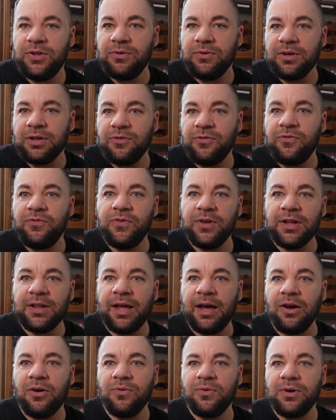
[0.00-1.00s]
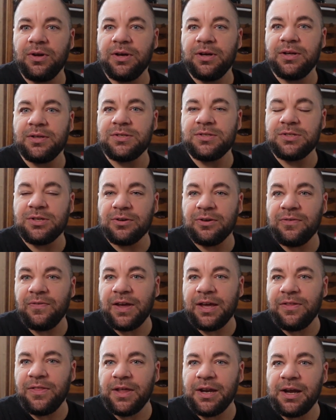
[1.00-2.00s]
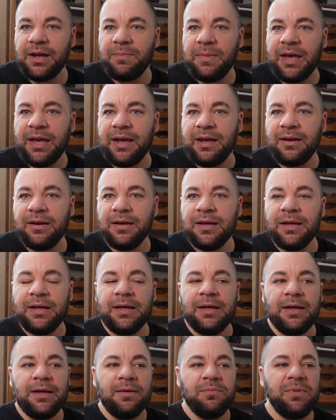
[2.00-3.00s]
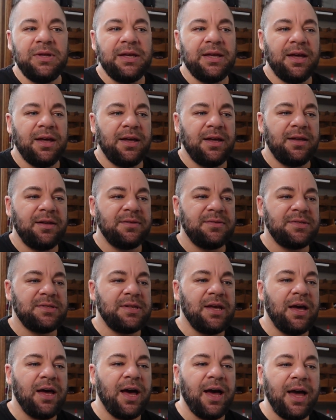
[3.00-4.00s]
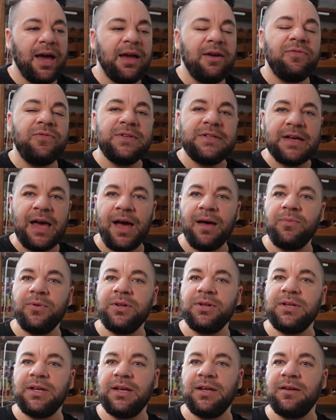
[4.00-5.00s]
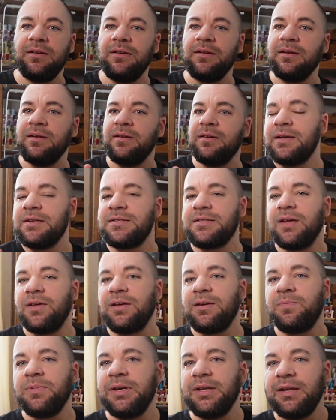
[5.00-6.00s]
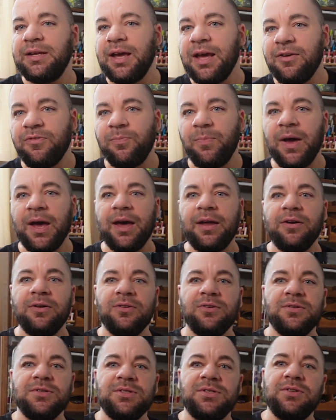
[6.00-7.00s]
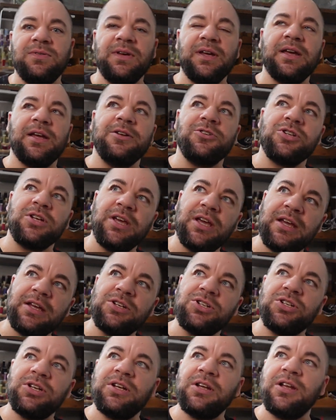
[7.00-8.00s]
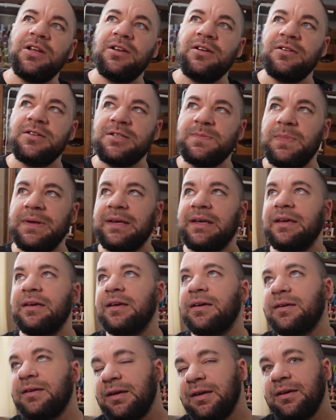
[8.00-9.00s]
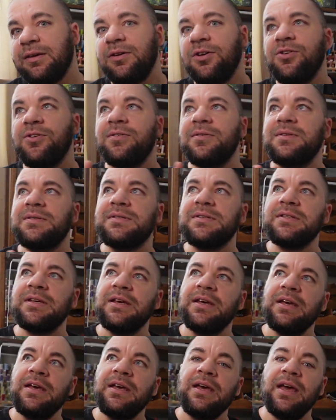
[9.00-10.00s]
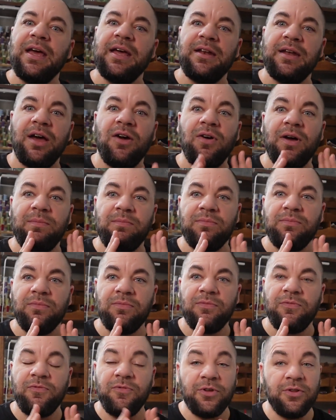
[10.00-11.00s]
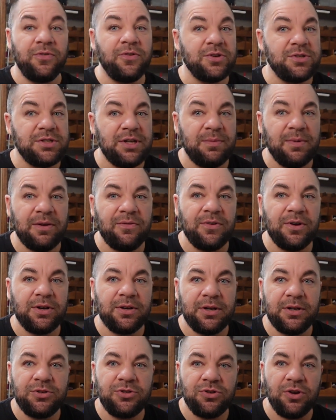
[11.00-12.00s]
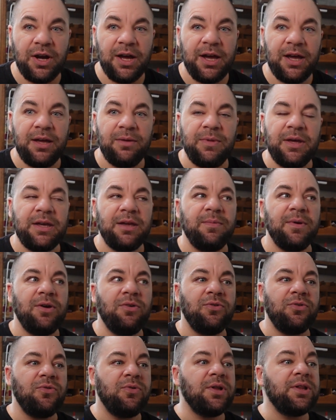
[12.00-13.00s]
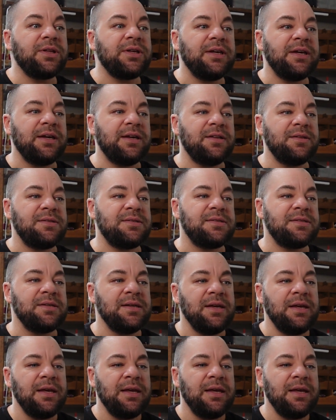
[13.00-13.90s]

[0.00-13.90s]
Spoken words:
you could fill out a survey that I made, because I've dabbled in selling PDF patterns, doing education, speaking at guilds, and now I'm, for the first time ever, going to try making my own quilt kits.